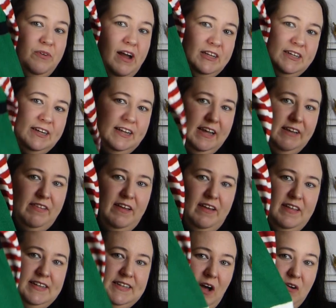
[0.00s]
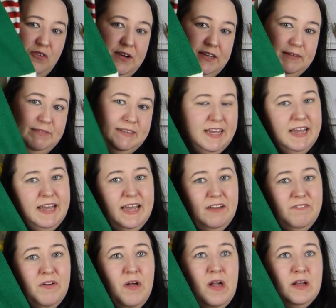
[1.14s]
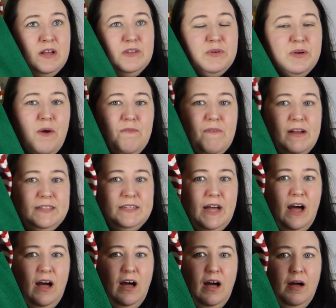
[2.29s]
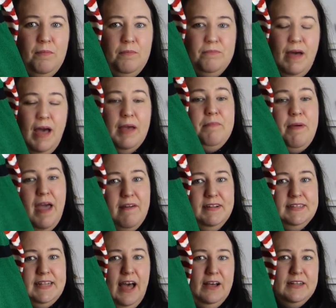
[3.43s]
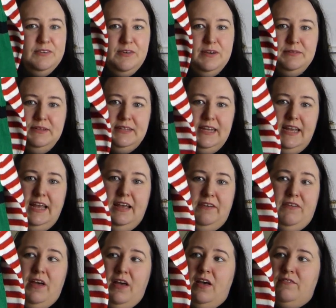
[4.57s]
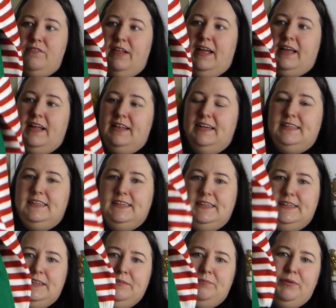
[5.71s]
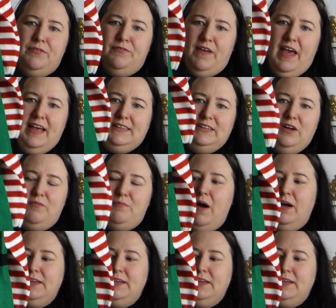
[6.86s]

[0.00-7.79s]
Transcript: We're actually going to give her this on Christmas Eve, because we're going around to my parents' house for Christmas Eve, for like a little buffet sort of